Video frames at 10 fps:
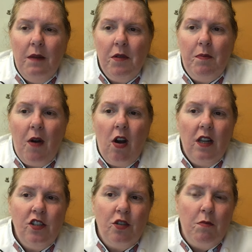Your
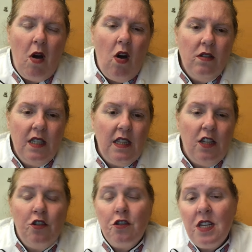barley is your malt, and
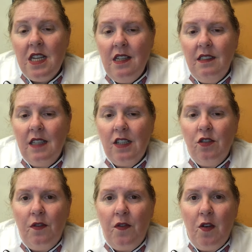then your yeast, that's
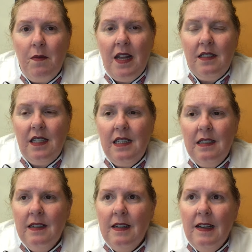your fermenting.
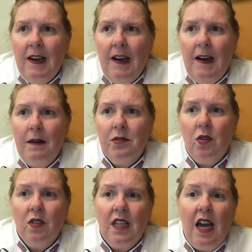
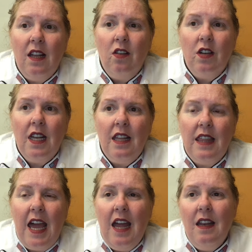So it's kind of looking at
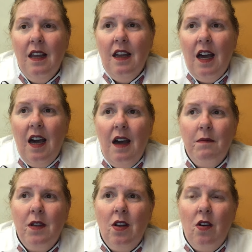that,
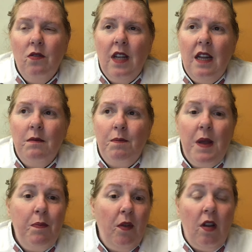and
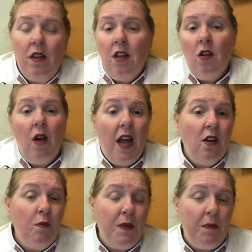people, I
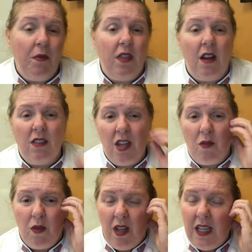know people, they're
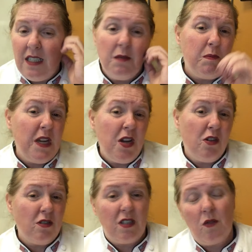real into
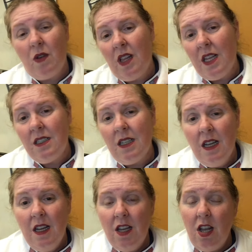beers. They're real into,
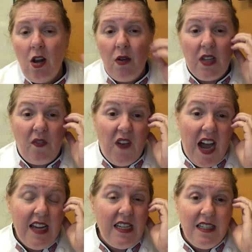it's
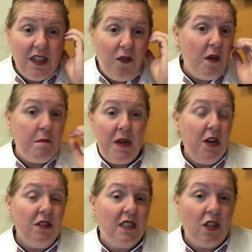finding different
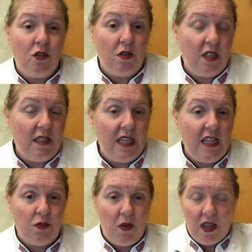beers to
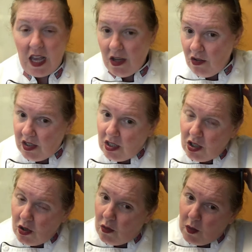taste with. We used to
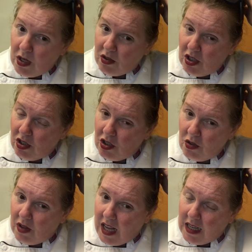
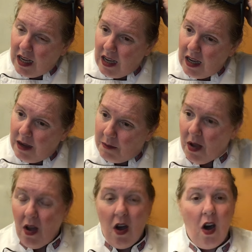do like
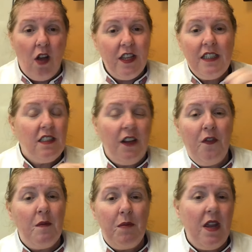all these
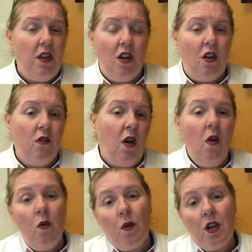different
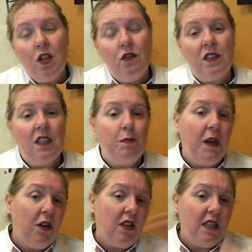oh, we're going to use this
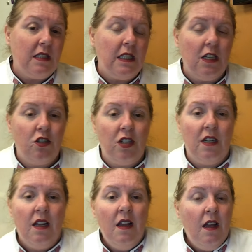beer in this dish.
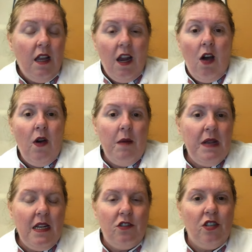And,
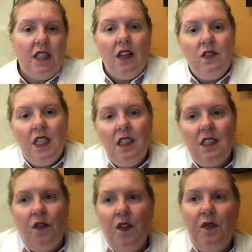it just gives it a
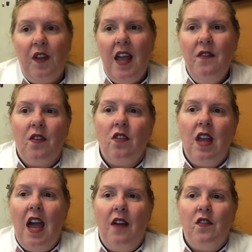different flavor.
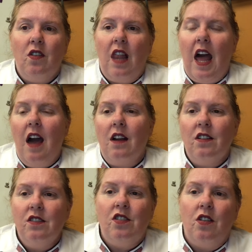You have your
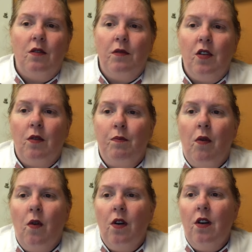lagers, your
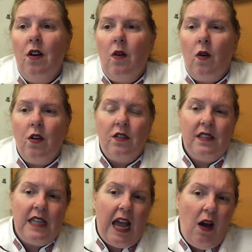porter or your
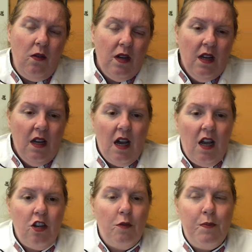stout,
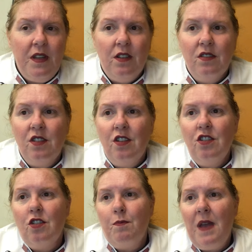your
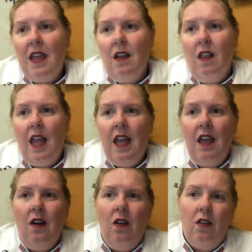pilsners, your pale
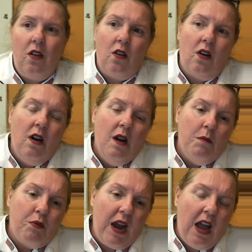ale, your
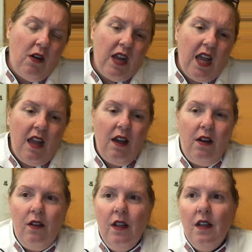brown
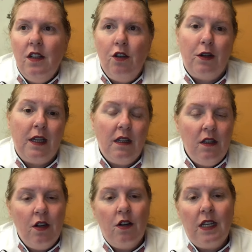ale,
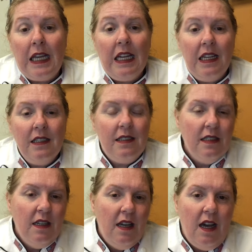your Guinness,
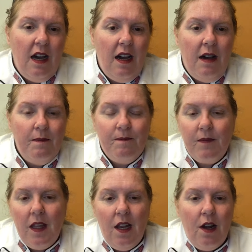
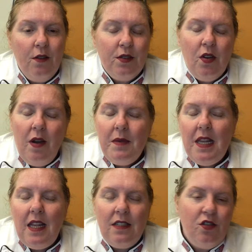so
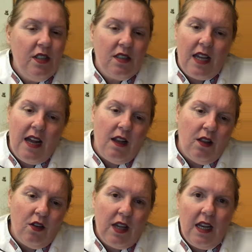it's just kind
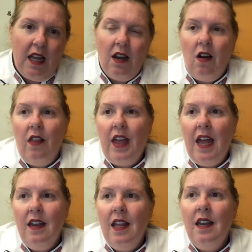of looking at all
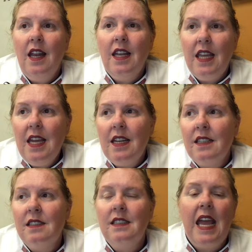that. And again,
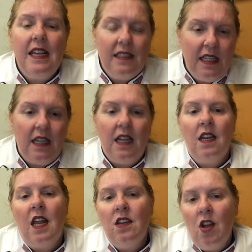it's tasting
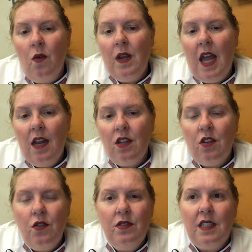and knowing how to
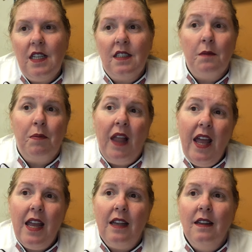use these and
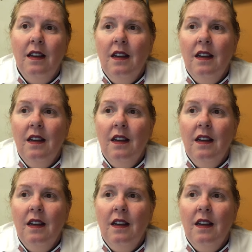playing.